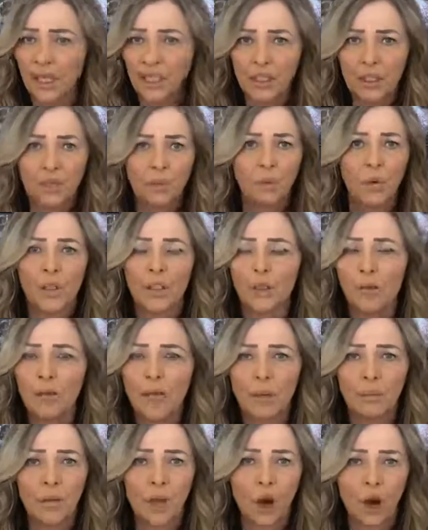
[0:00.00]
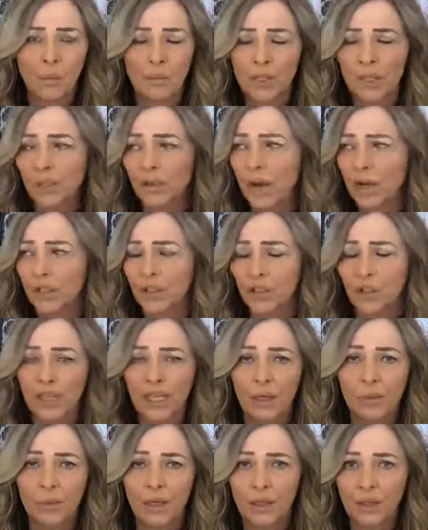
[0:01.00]
When you come home and you ask your
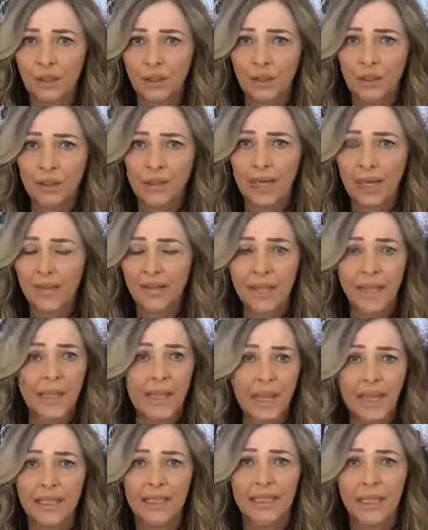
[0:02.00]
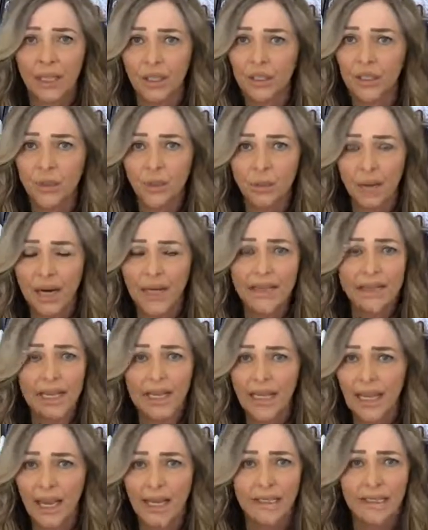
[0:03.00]
kid, what did you do today? They can't tell you, right? They
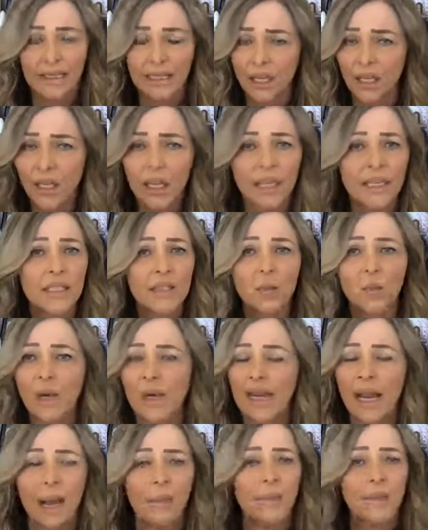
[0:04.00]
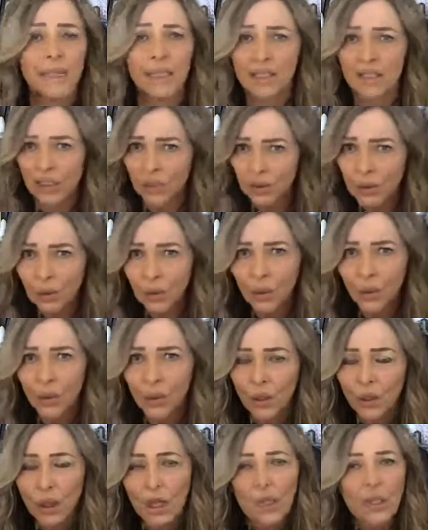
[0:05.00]
can't tell us what happened at school.